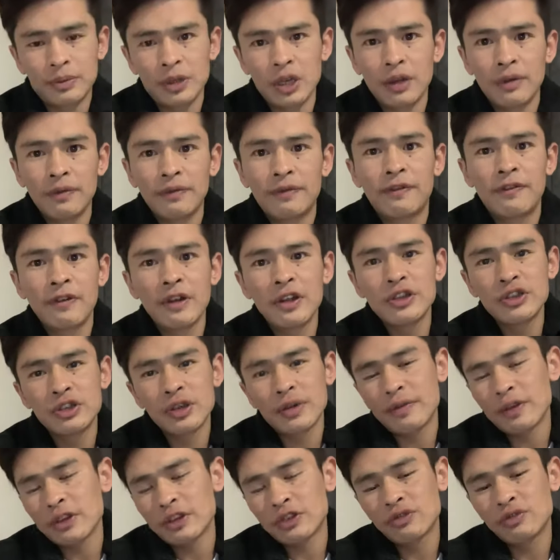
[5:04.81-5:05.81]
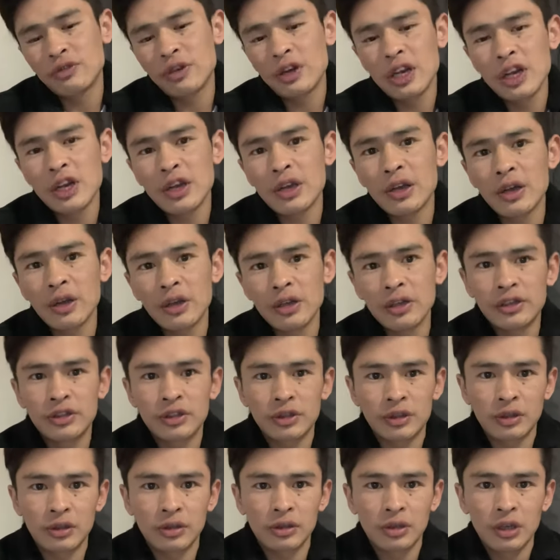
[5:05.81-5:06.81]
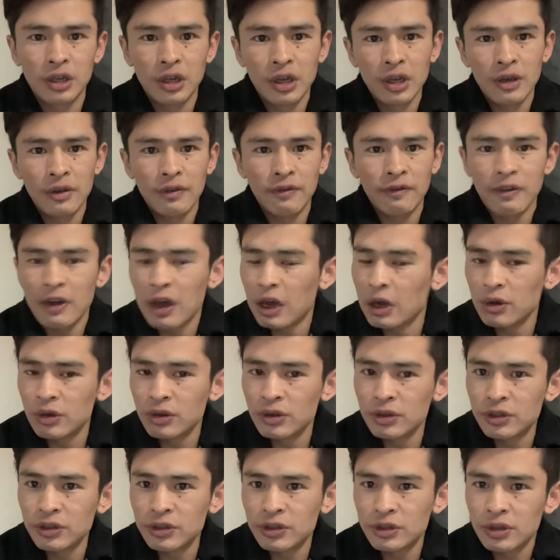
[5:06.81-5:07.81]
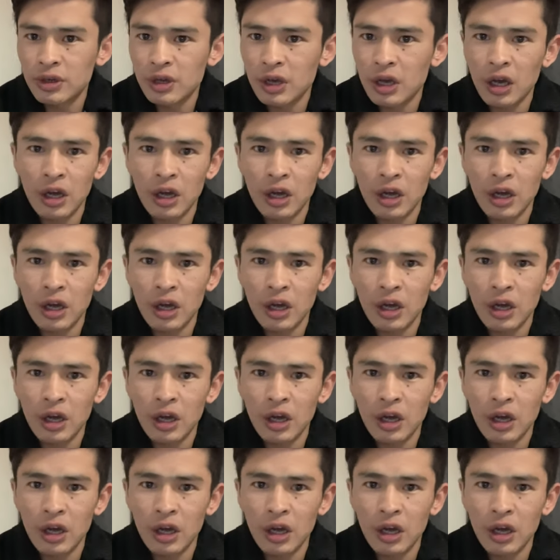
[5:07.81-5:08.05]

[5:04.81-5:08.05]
the influence of Australian culture values,